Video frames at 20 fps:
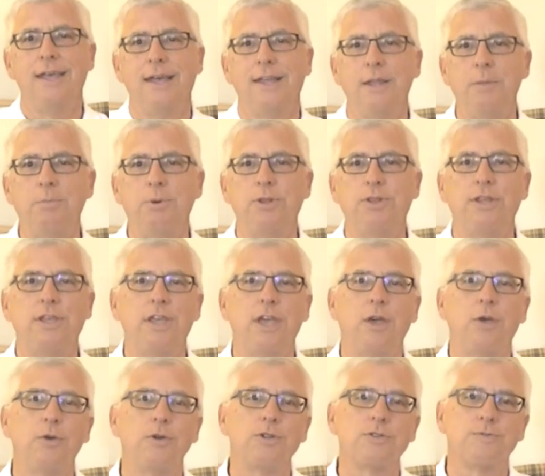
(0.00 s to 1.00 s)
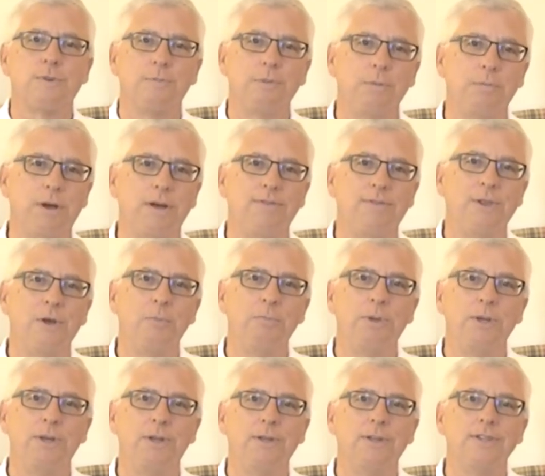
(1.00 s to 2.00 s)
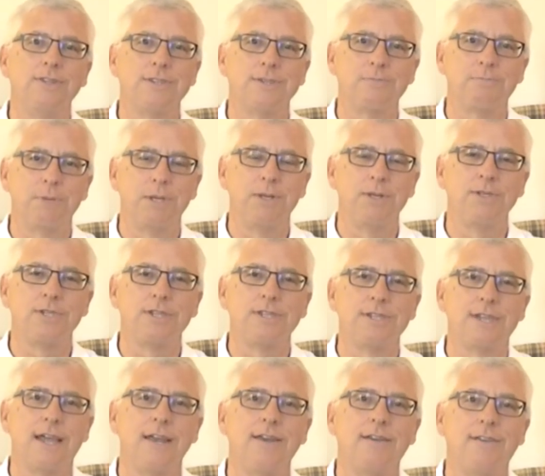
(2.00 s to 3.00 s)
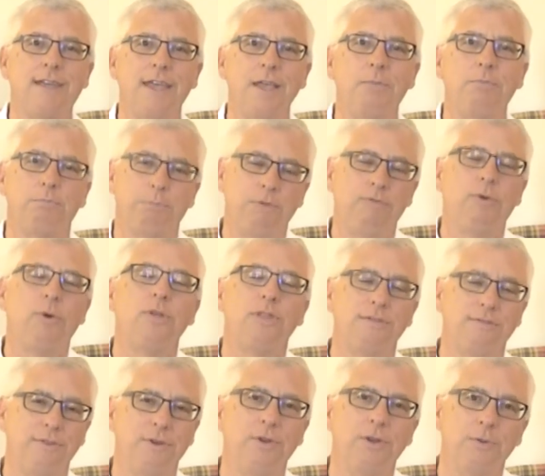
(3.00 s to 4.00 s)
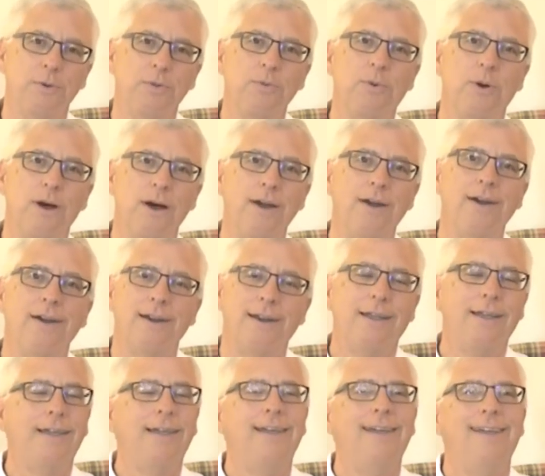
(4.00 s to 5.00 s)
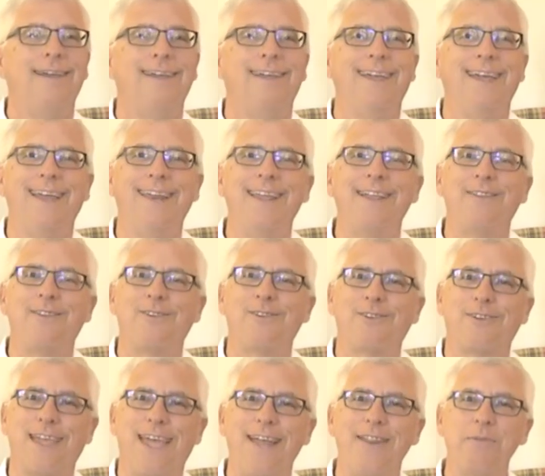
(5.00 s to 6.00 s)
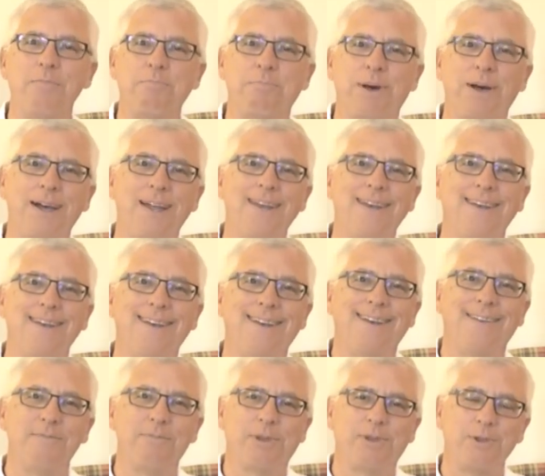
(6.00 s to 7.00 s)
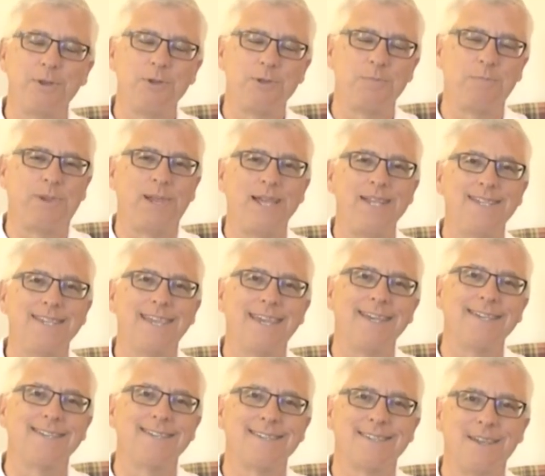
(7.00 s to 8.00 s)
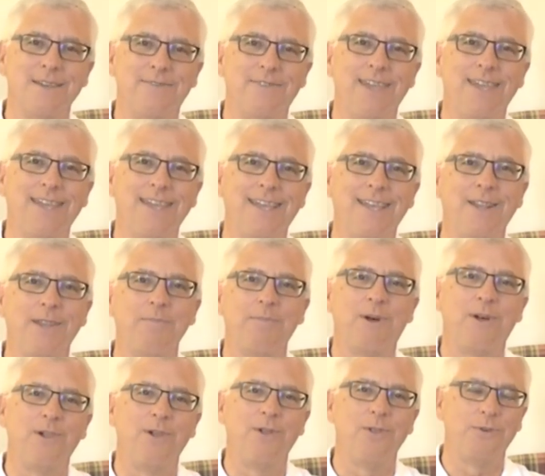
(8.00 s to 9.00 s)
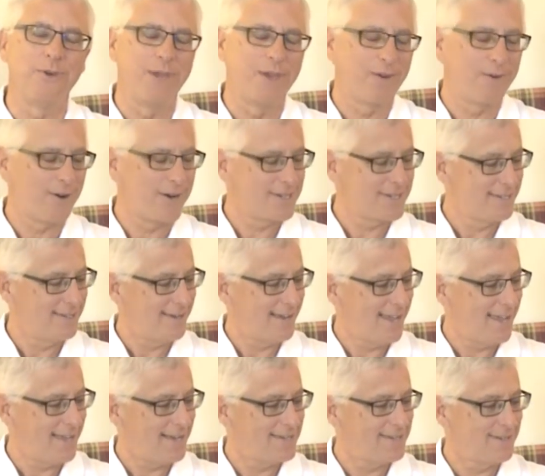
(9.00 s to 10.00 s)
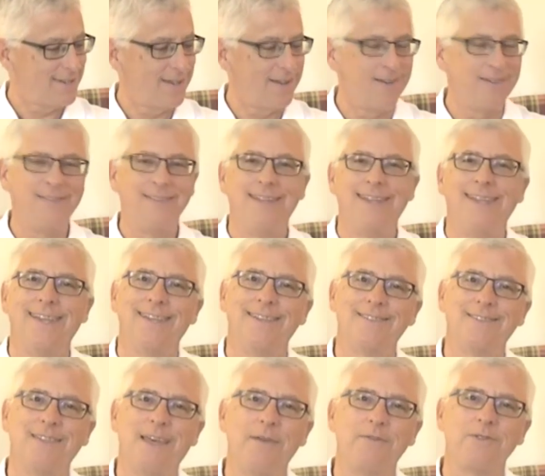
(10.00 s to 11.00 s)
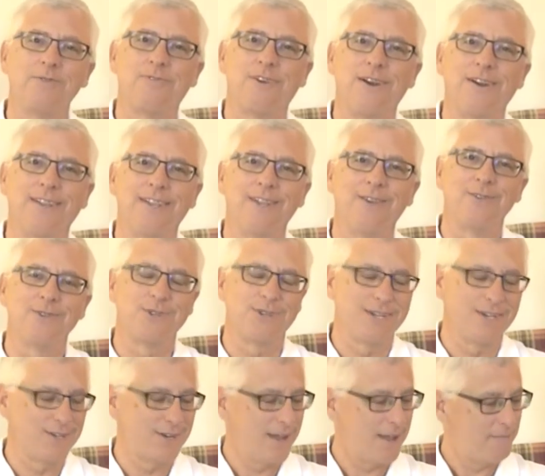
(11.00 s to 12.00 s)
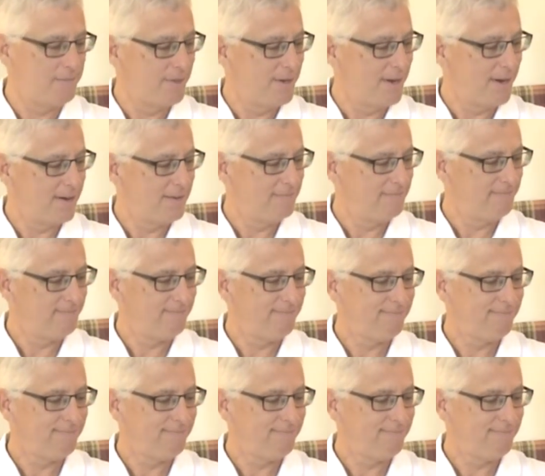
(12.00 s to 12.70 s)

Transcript: and they put the kickers from the Buffalo Bill and Bills inside the tank before they filled it with water. and they had them punt and do some place kicks to see if they could get the ball all the way across the tank. So, so that was a fairly interesting job there.